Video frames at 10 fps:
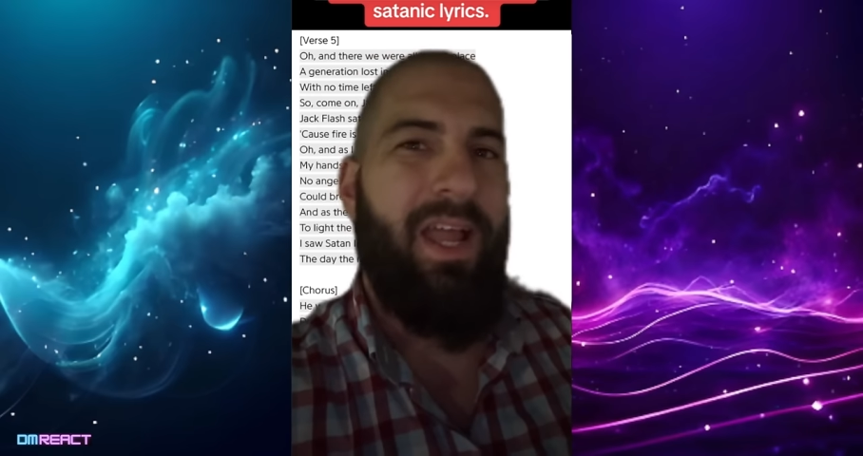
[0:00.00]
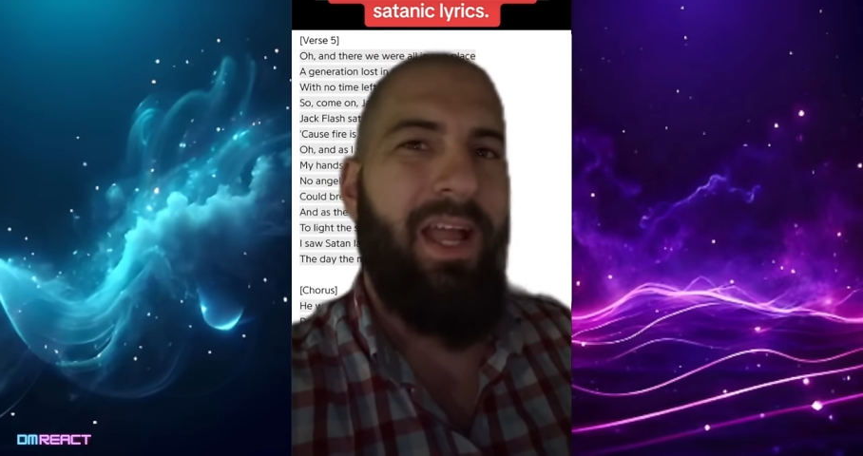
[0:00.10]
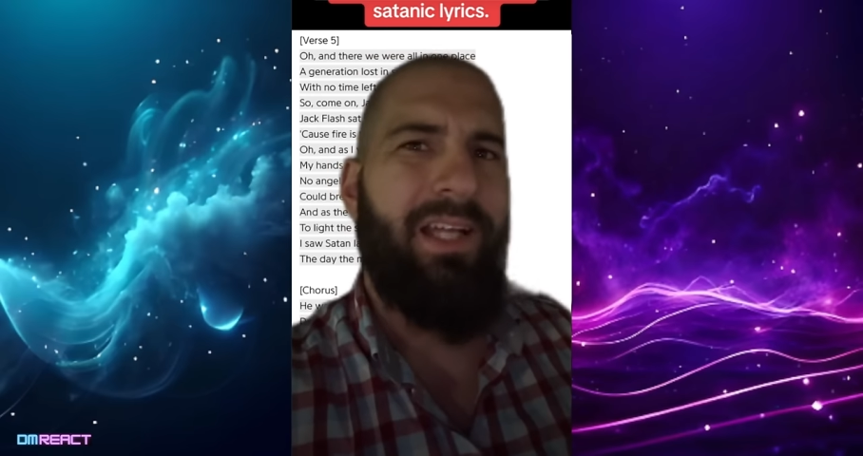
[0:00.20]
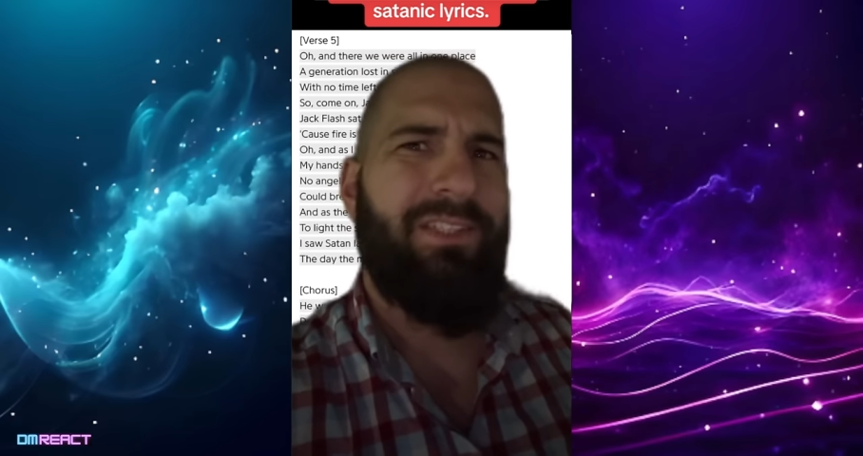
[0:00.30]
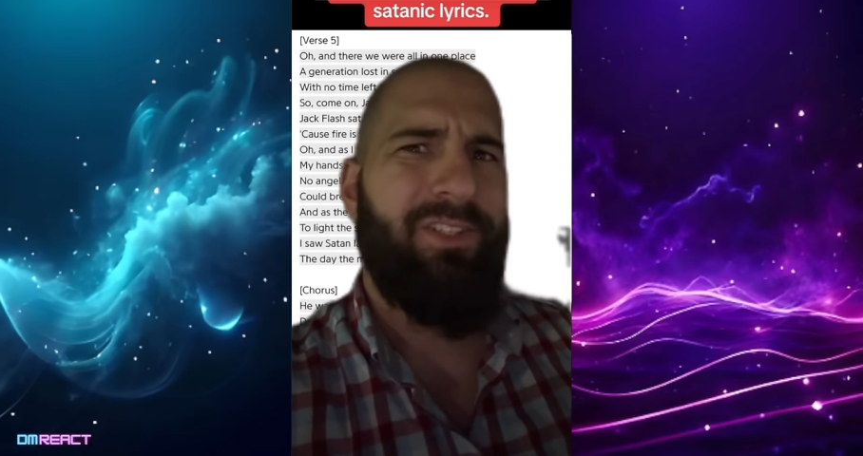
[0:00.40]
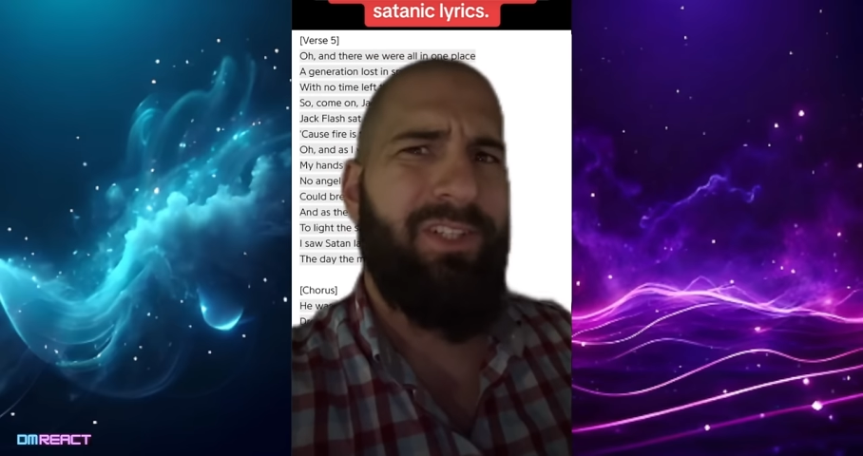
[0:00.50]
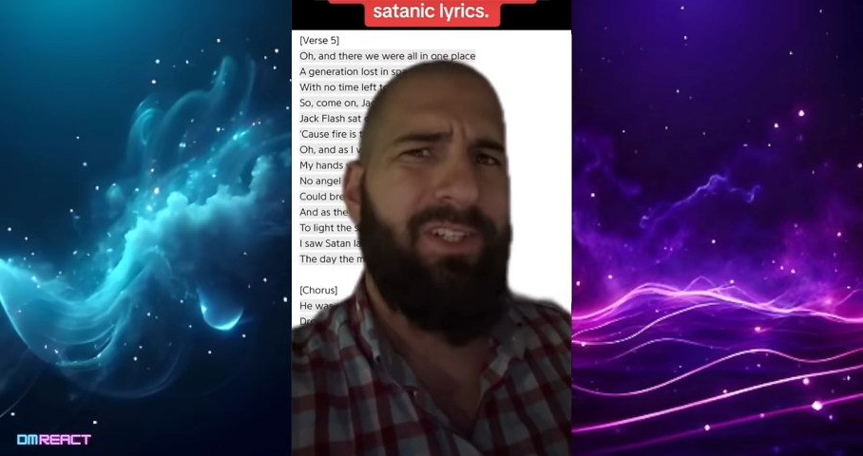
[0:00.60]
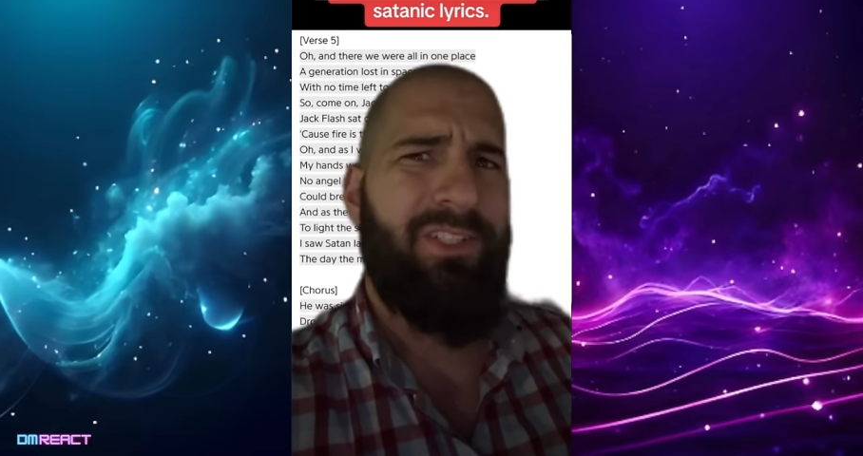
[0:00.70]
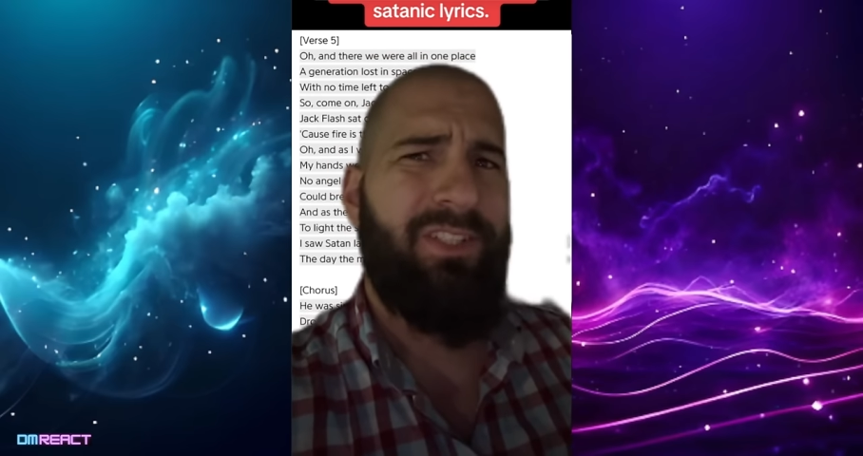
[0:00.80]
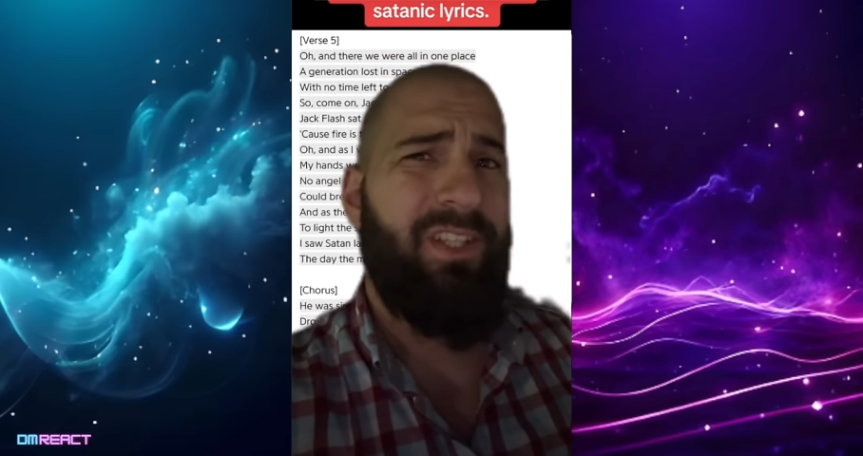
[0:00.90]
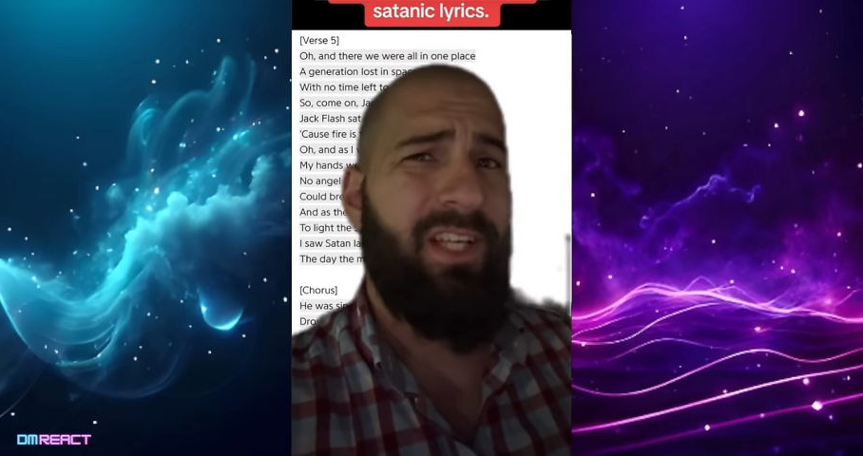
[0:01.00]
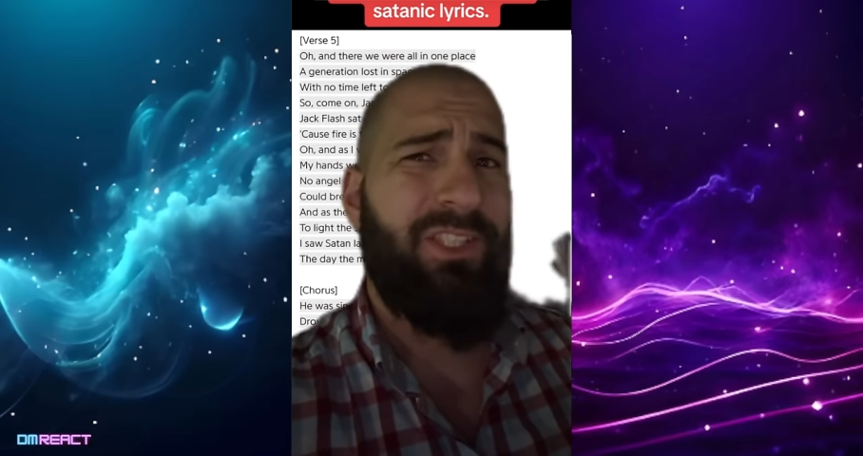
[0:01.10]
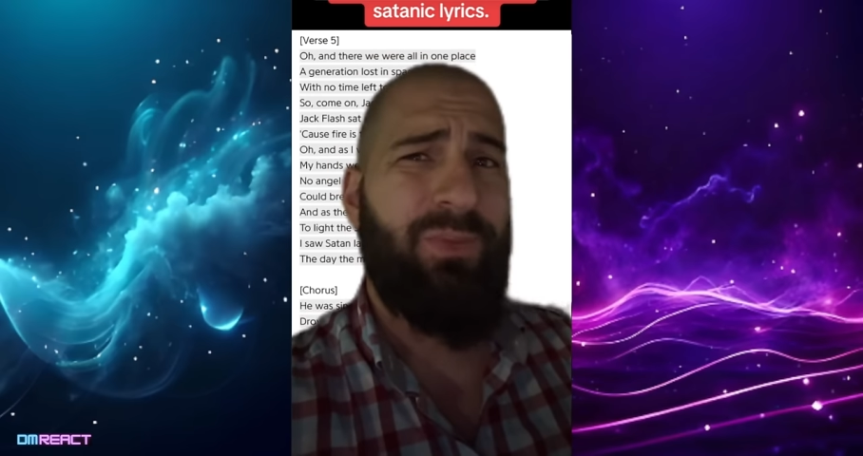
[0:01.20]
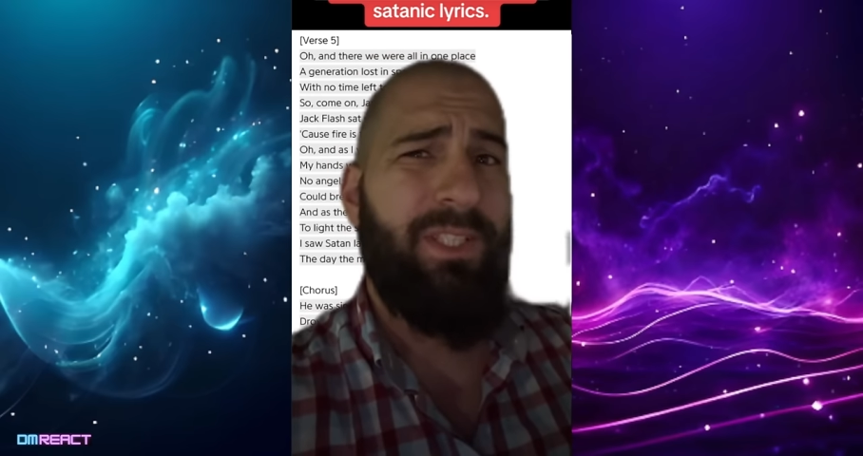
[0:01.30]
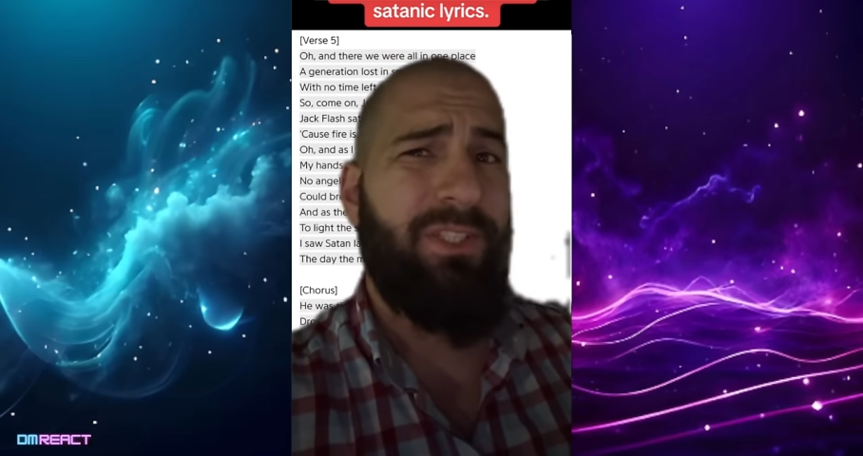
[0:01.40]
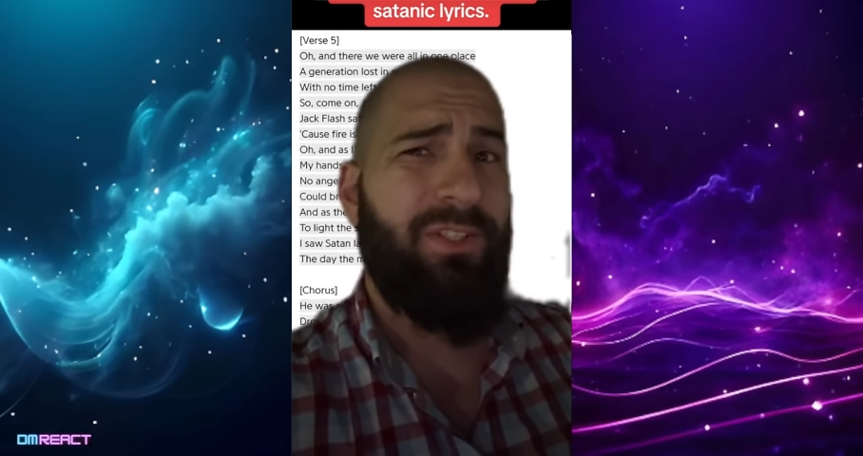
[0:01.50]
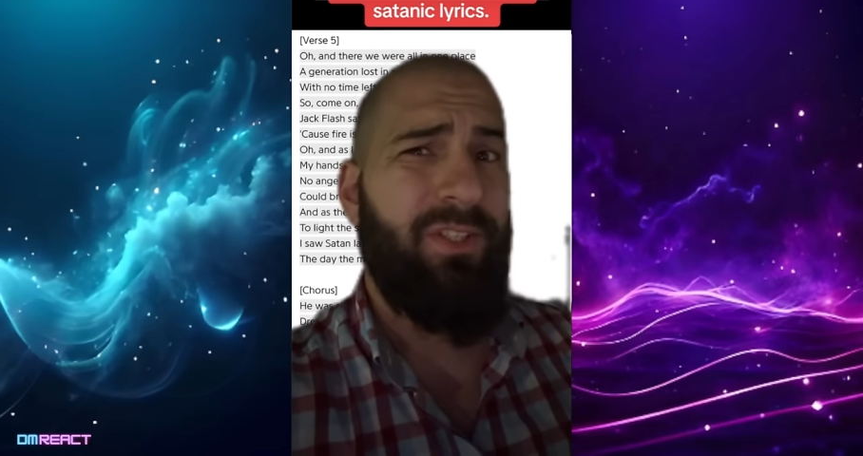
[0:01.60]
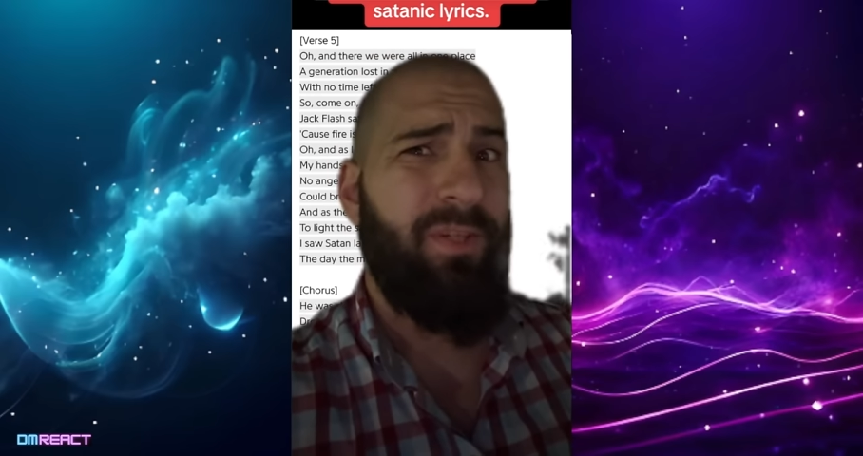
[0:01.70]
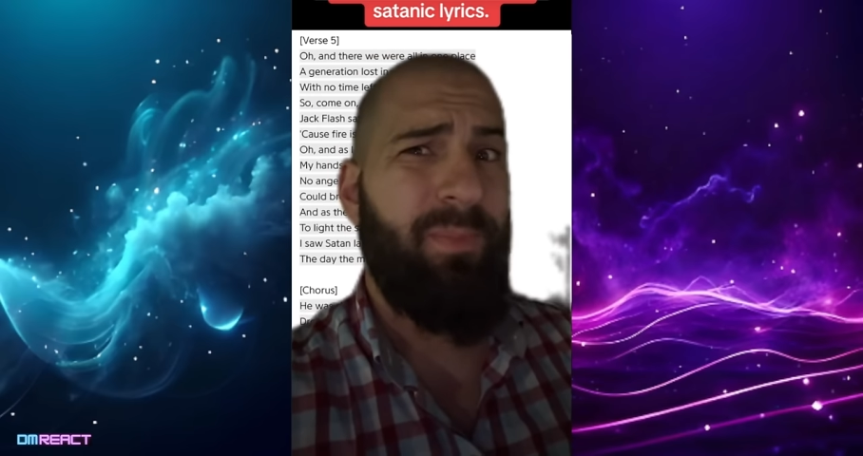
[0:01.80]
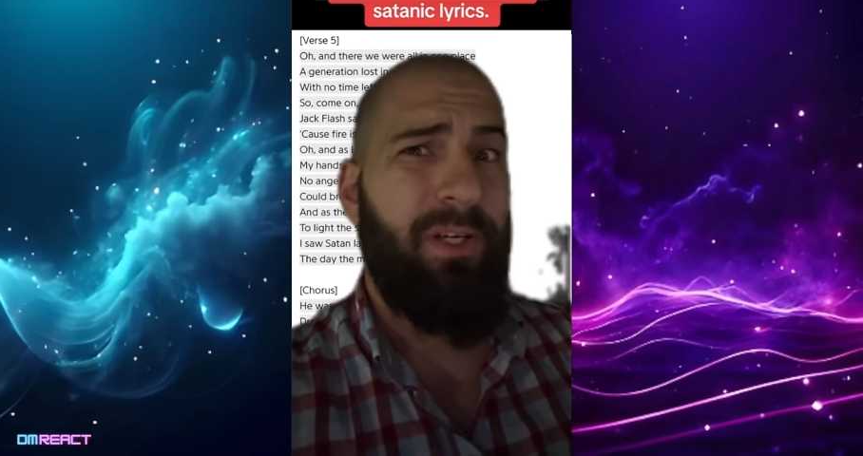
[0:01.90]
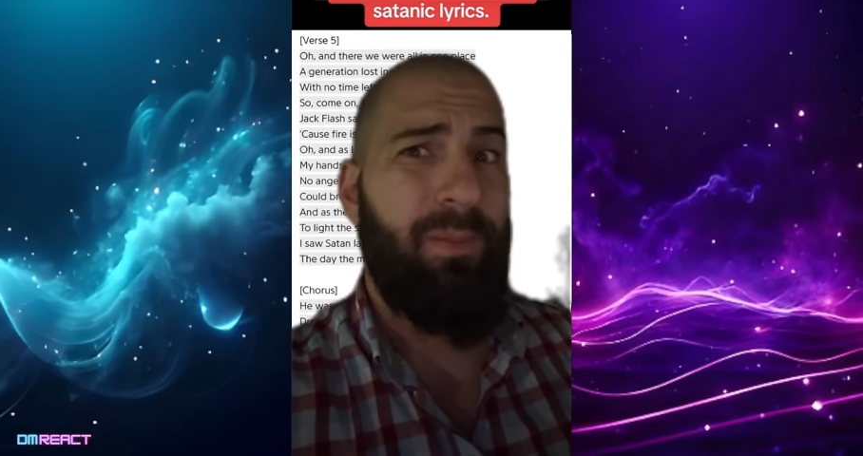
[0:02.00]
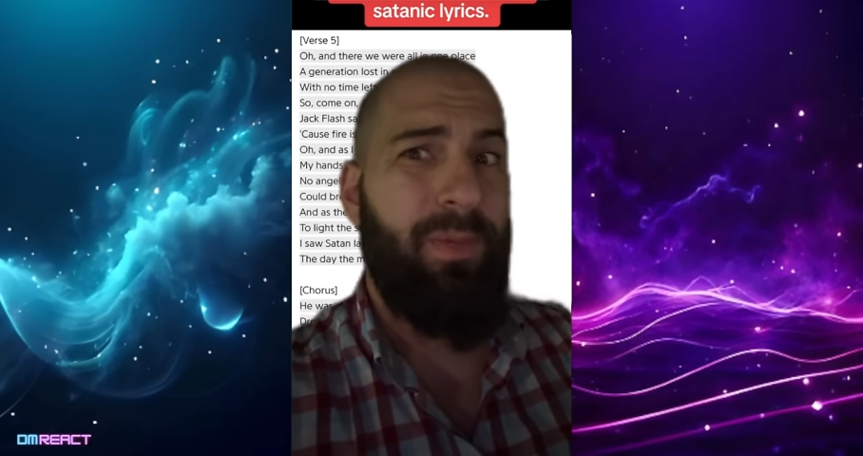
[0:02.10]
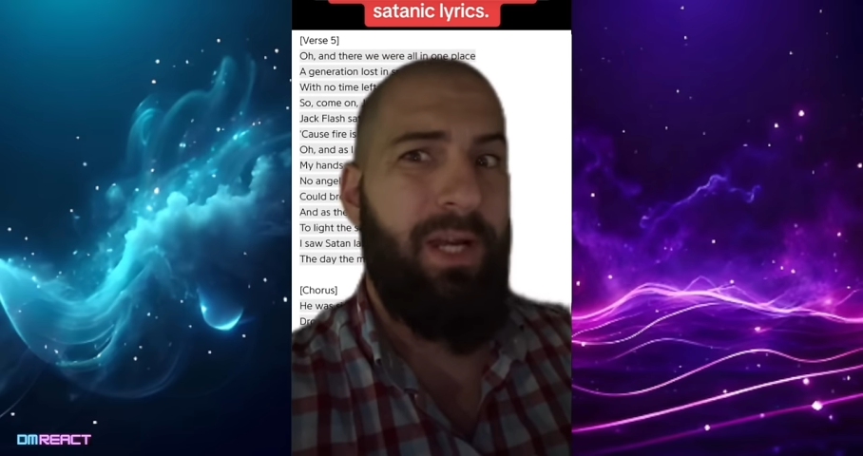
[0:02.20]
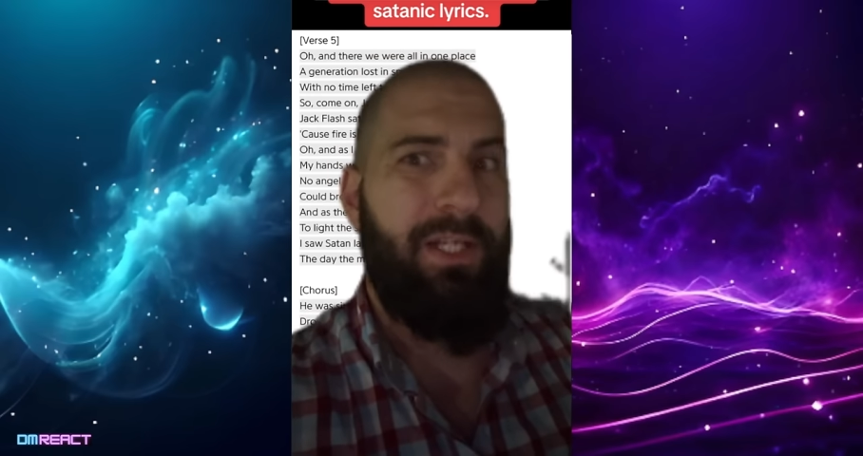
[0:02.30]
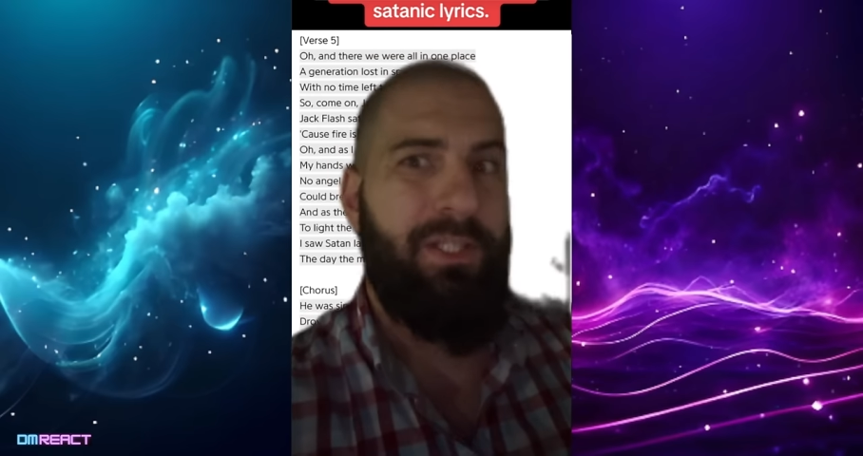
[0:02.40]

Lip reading: As the lyrics to that sweet song American Pie